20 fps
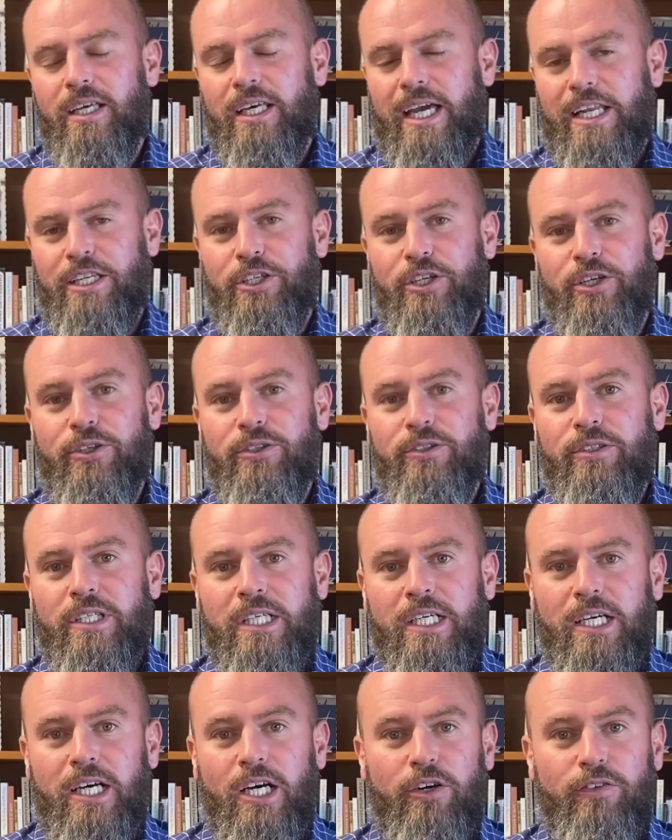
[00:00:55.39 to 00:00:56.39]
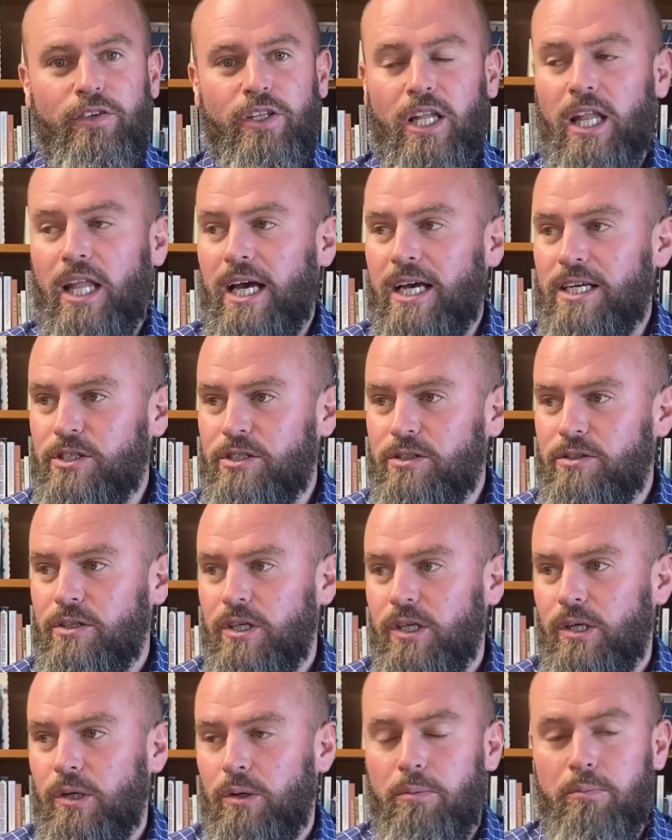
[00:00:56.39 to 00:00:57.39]
And you know, over the last
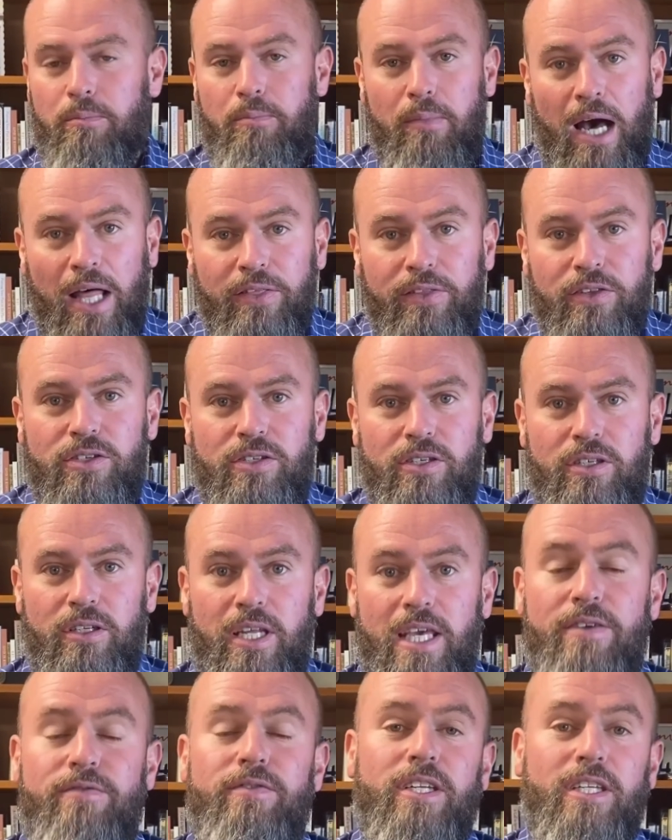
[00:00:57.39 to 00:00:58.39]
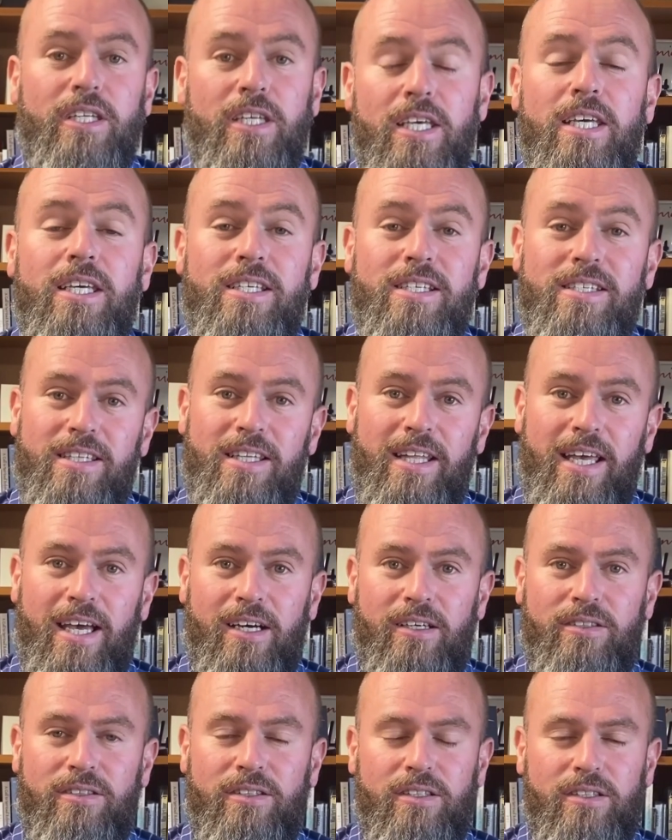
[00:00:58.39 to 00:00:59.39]
months and even years
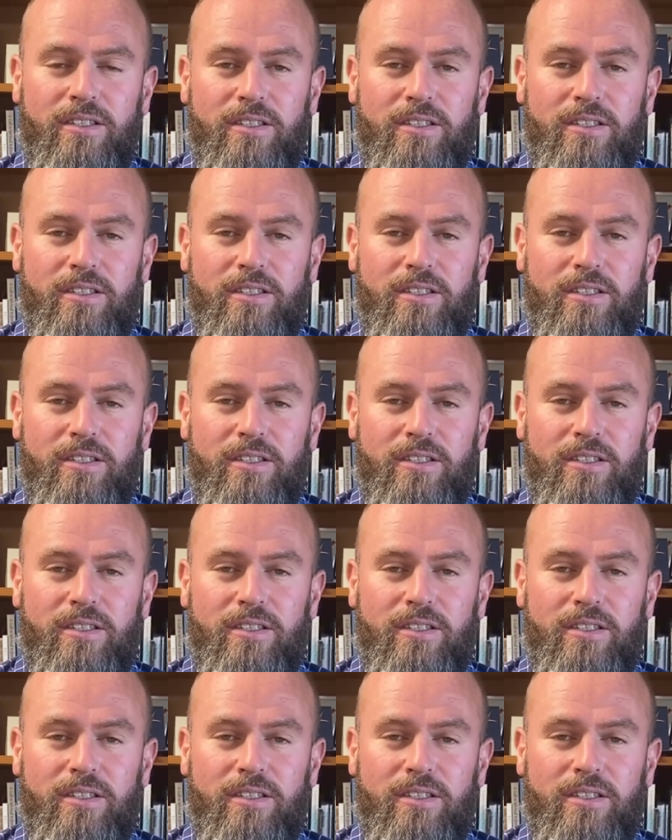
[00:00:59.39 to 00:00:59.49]
now,